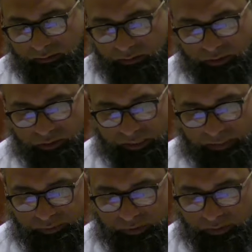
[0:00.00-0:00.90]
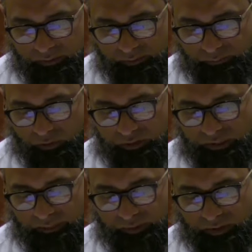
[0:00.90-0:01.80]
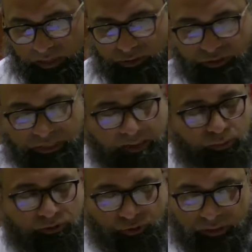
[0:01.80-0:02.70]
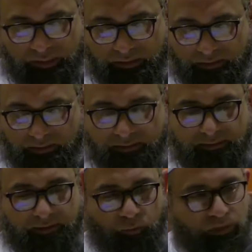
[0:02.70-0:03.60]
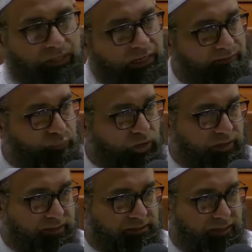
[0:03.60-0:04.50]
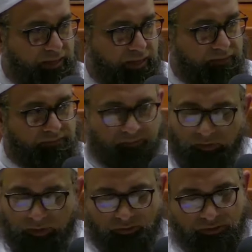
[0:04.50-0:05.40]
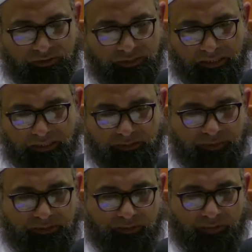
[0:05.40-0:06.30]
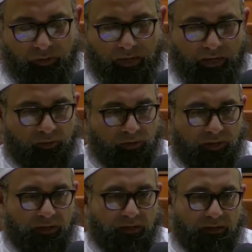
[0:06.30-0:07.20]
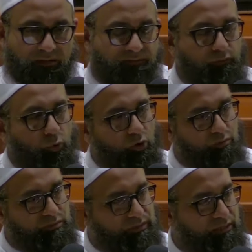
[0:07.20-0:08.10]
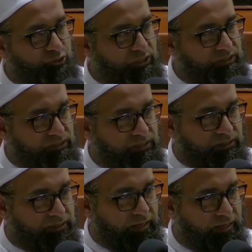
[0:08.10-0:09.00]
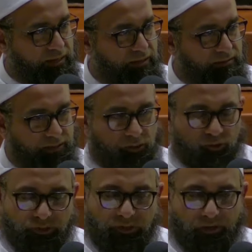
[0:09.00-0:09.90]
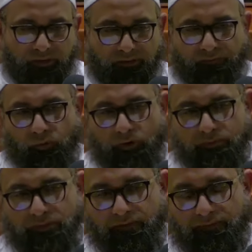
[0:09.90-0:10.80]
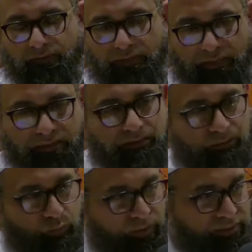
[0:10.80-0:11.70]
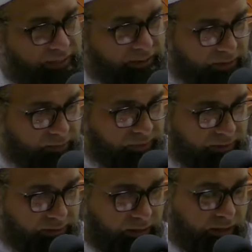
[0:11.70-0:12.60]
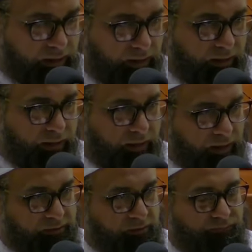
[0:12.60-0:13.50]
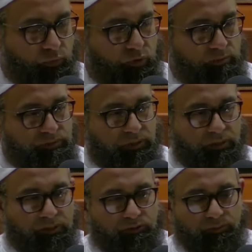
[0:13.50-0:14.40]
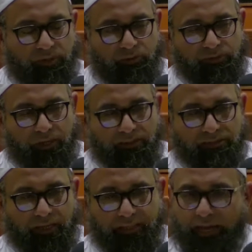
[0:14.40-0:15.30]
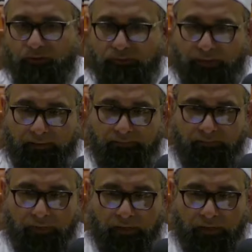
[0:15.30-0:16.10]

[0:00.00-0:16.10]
Third chapter, fourth chapter, Ajisamul Jinn, what kind of bodies they have. Very interesting. He speaks about how the forms that jinns can take, they usually are in the forms of, they can, when they come in other forms, Allah subhanahu wa ta'ala has allowed them.